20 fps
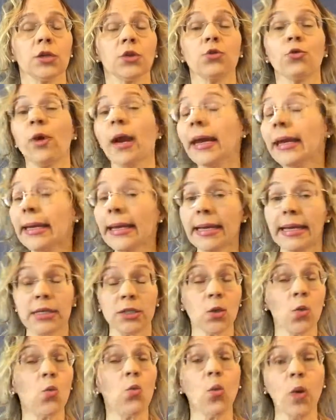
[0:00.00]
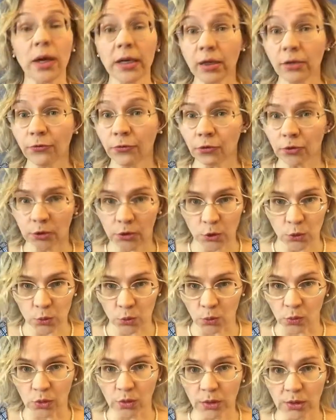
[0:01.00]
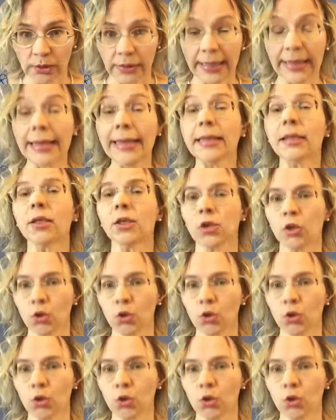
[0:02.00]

Training is a wonderful tool in the